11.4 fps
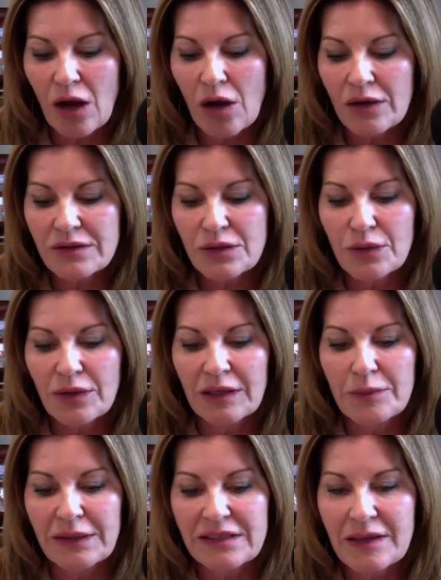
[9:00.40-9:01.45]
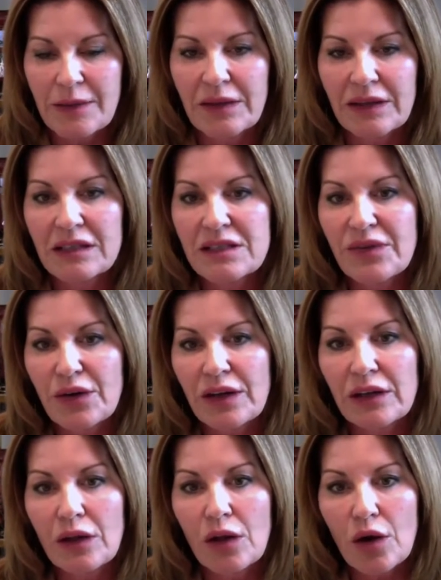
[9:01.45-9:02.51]
also can be something that's very
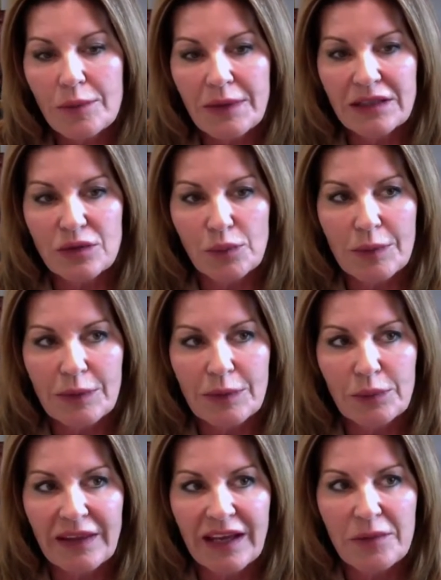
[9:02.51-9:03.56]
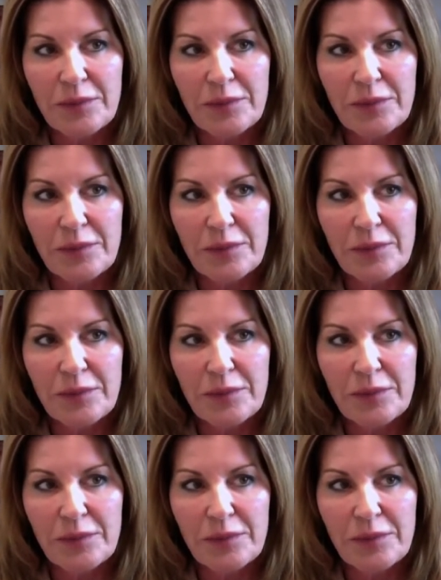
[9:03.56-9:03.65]
alarming to women when they have